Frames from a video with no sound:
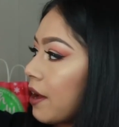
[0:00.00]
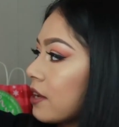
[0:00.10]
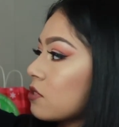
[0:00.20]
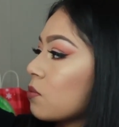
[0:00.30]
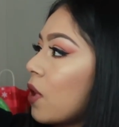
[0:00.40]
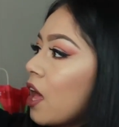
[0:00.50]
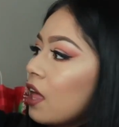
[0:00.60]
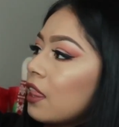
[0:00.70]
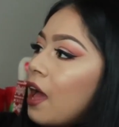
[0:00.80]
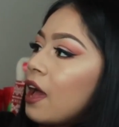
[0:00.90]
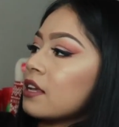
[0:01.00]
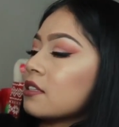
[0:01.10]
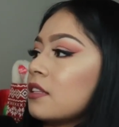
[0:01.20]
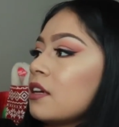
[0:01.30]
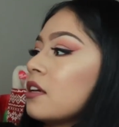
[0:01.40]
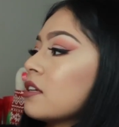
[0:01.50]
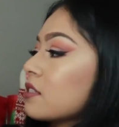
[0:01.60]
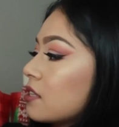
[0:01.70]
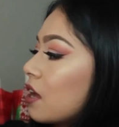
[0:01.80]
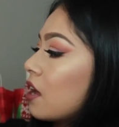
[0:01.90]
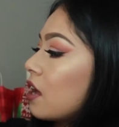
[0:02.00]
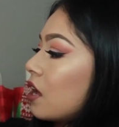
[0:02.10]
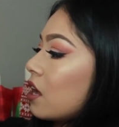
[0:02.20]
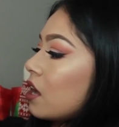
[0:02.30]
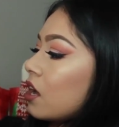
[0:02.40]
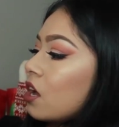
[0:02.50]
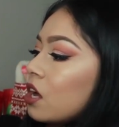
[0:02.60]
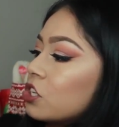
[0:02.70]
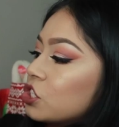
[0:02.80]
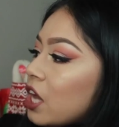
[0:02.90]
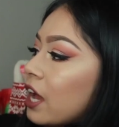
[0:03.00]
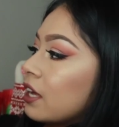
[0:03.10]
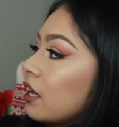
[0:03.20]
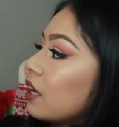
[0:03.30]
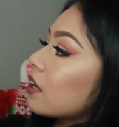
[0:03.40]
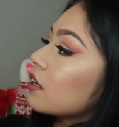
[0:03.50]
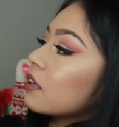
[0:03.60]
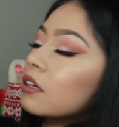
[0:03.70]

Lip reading: As well as this jacket.